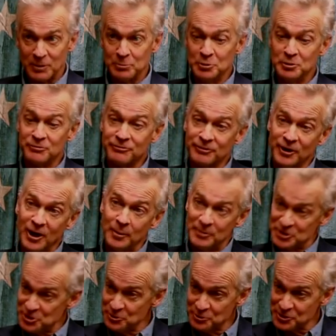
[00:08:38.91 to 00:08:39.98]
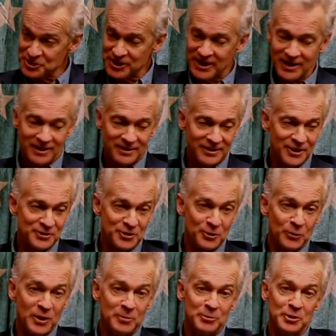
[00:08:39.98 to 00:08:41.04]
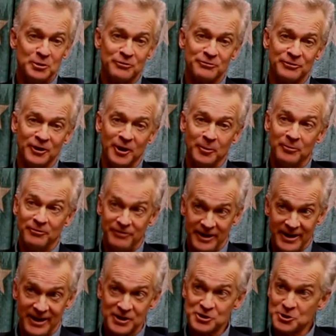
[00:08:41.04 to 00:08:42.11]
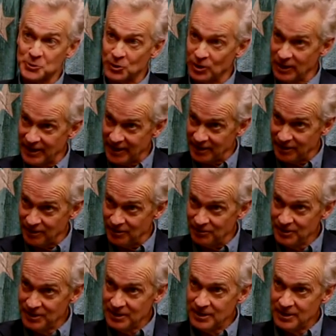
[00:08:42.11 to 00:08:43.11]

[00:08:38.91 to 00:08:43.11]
We moved from, as you were saying in the intro, we moved from Vegas to Orlando,